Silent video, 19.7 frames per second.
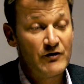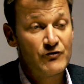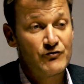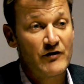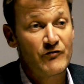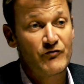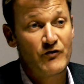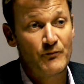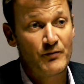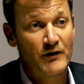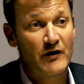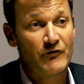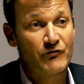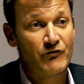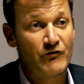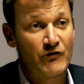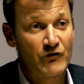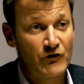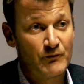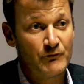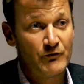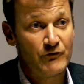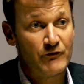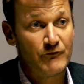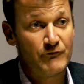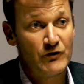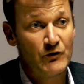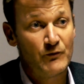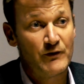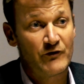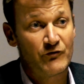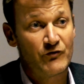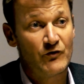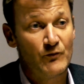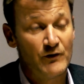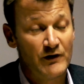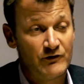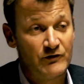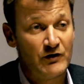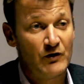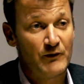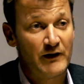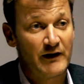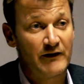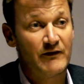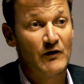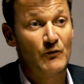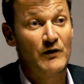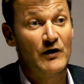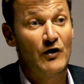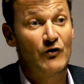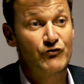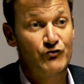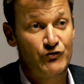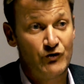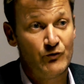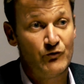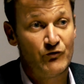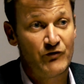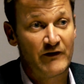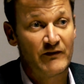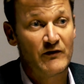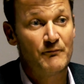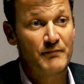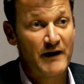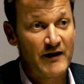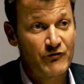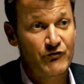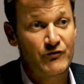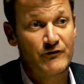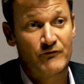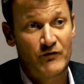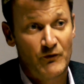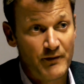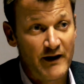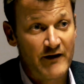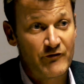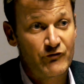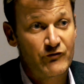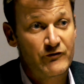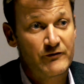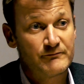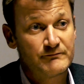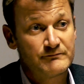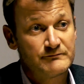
interested parties and the numbers of viewings that we are doing that we are choosing the best of the best.